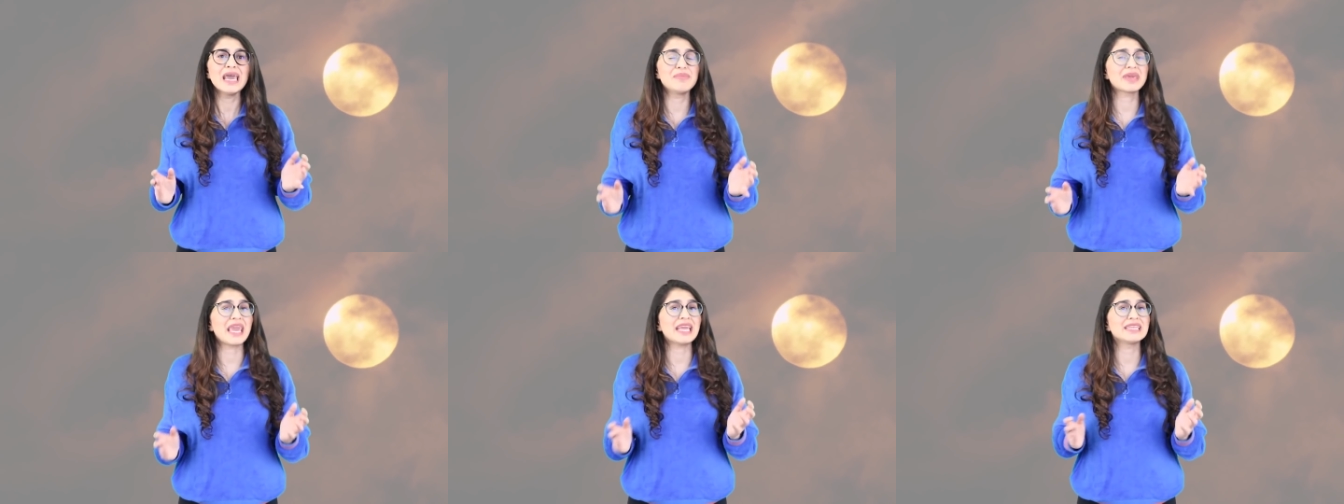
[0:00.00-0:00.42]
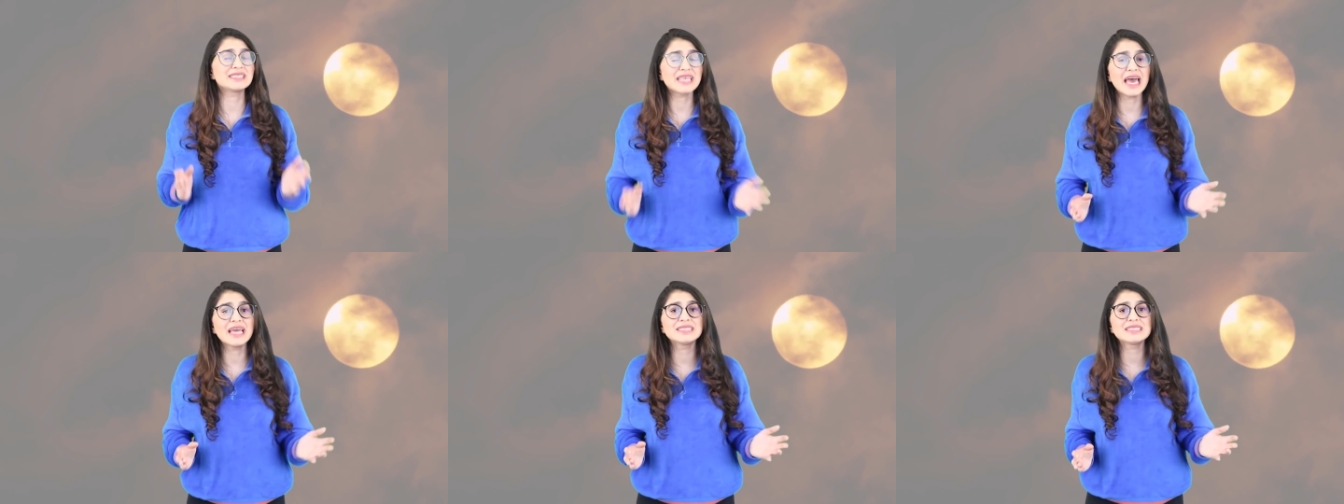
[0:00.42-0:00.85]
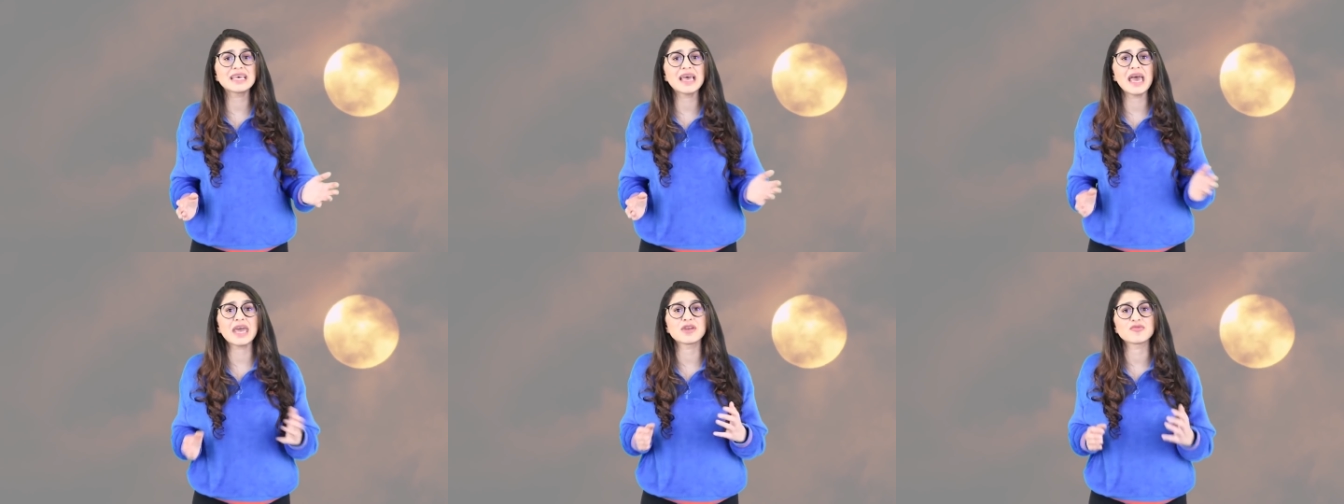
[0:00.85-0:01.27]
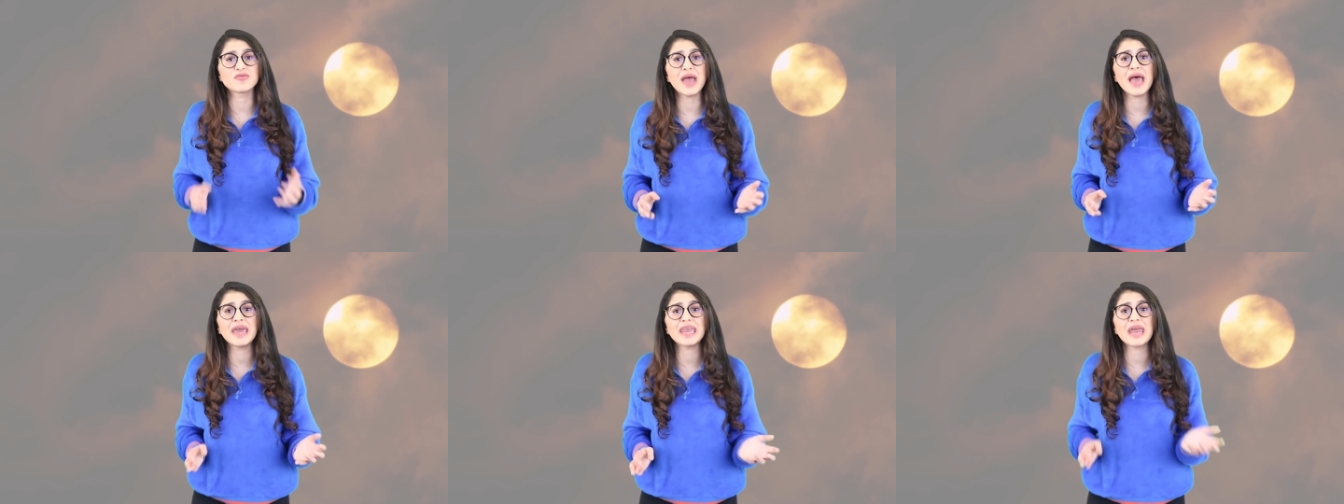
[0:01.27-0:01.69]
It became tender and
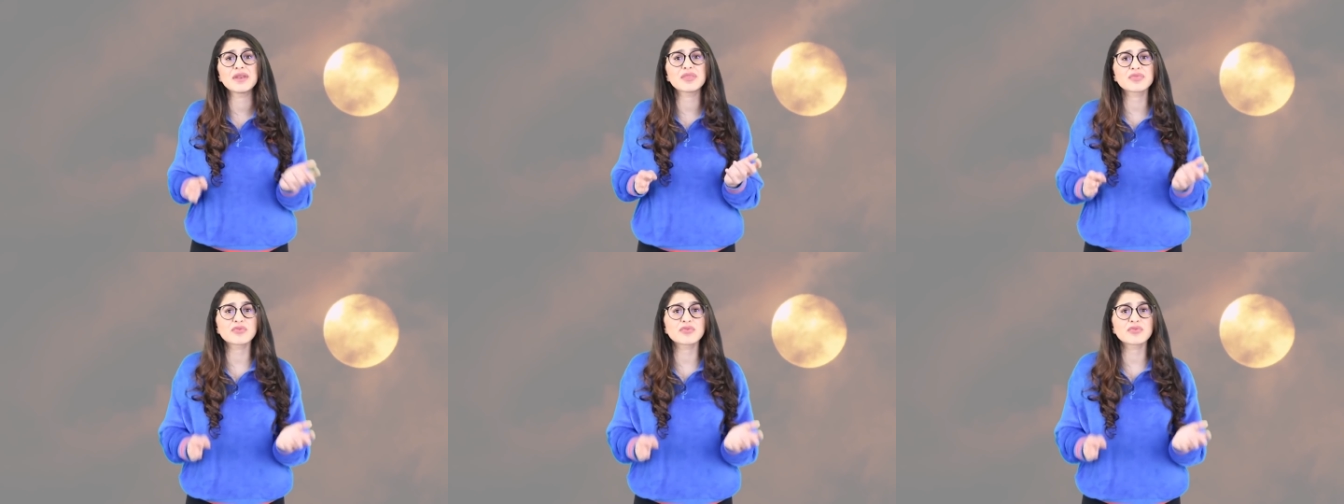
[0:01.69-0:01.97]
red and